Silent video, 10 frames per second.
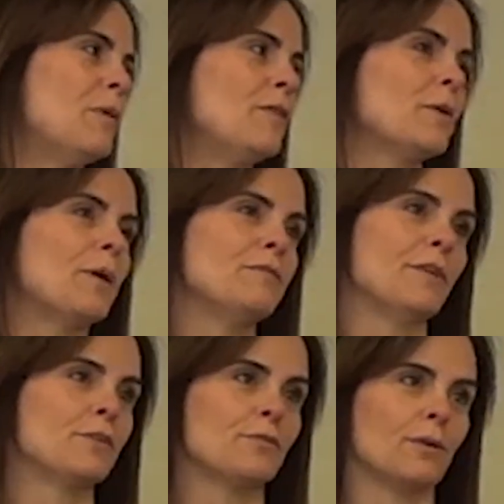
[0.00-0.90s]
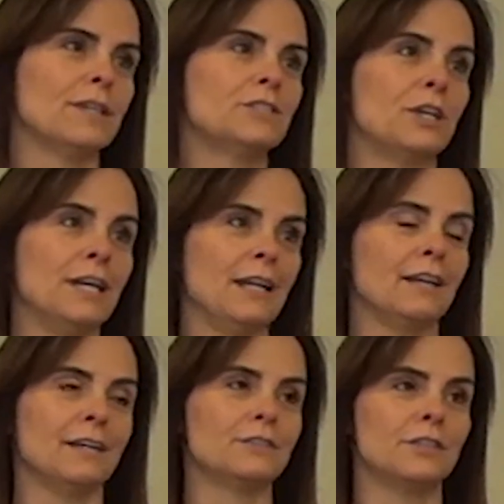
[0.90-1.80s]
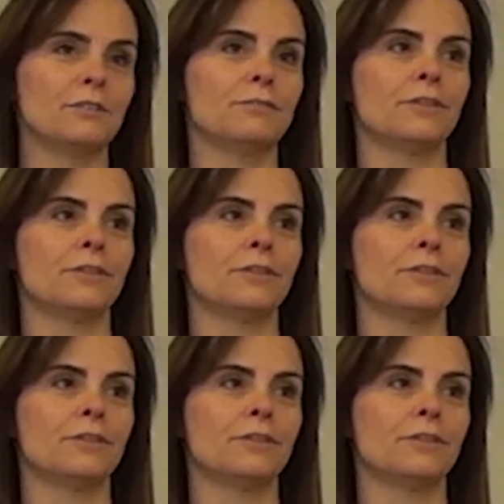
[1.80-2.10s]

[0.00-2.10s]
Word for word: on their White Feather Forest training initiative